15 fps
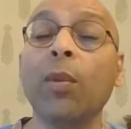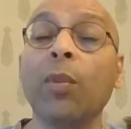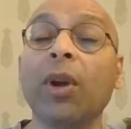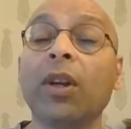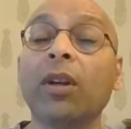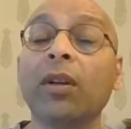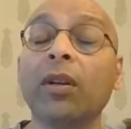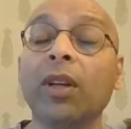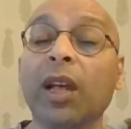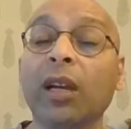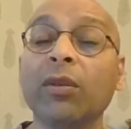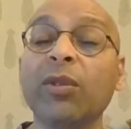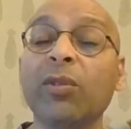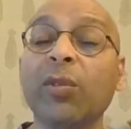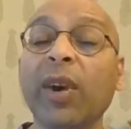but a lot
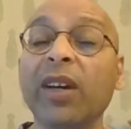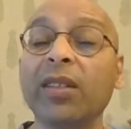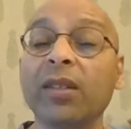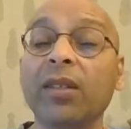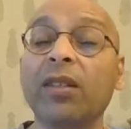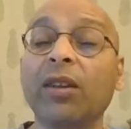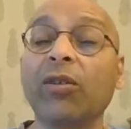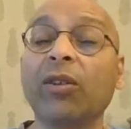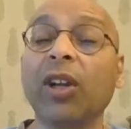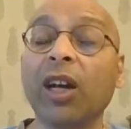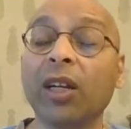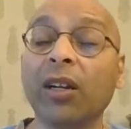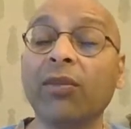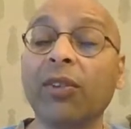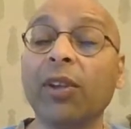of spices have a
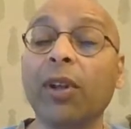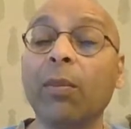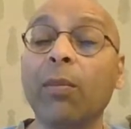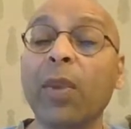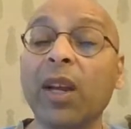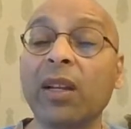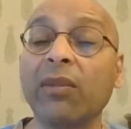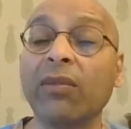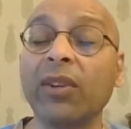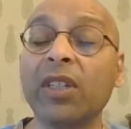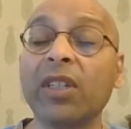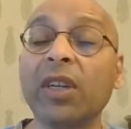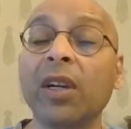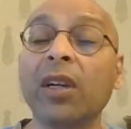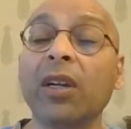lot of other
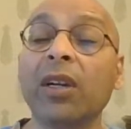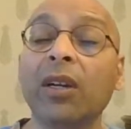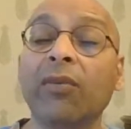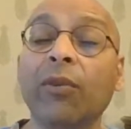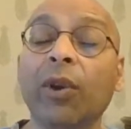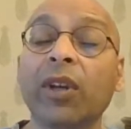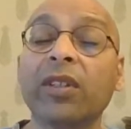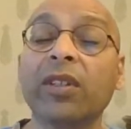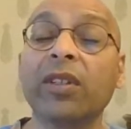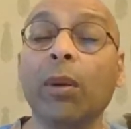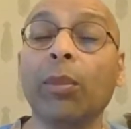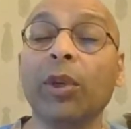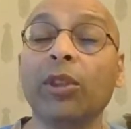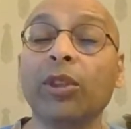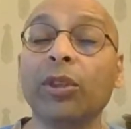benefits. For
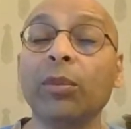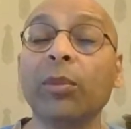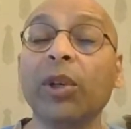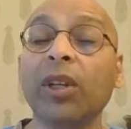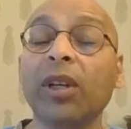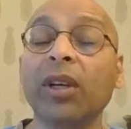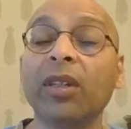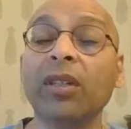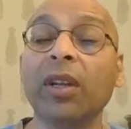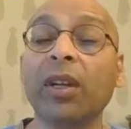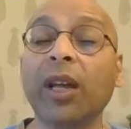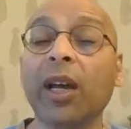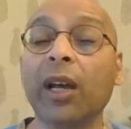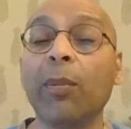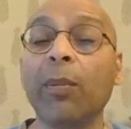example, turmeric has a
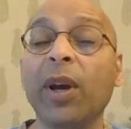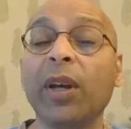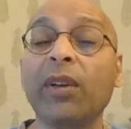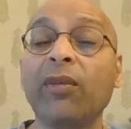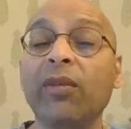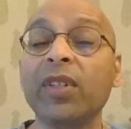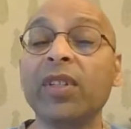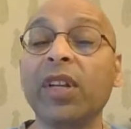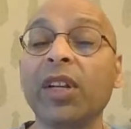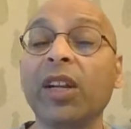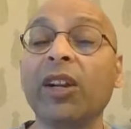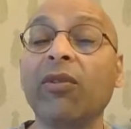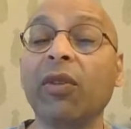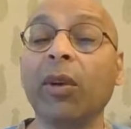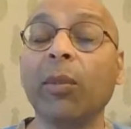lot of benefits in
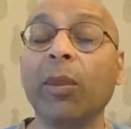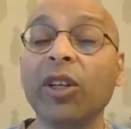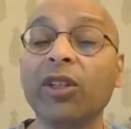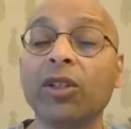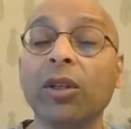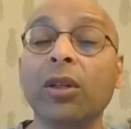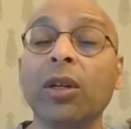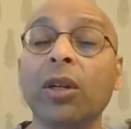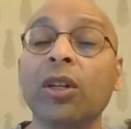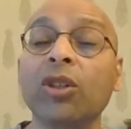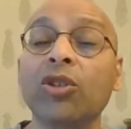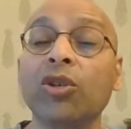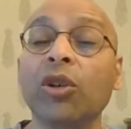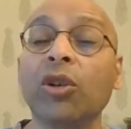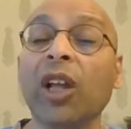inflammation.
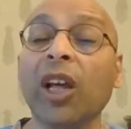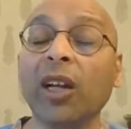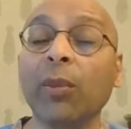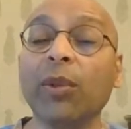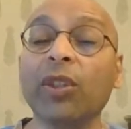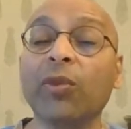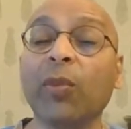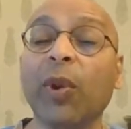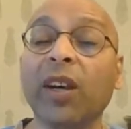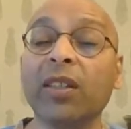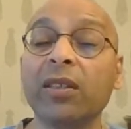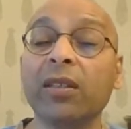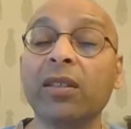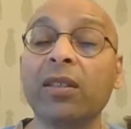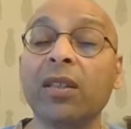So a lot of the
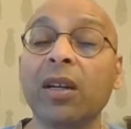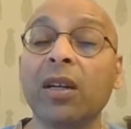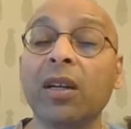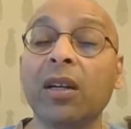spices,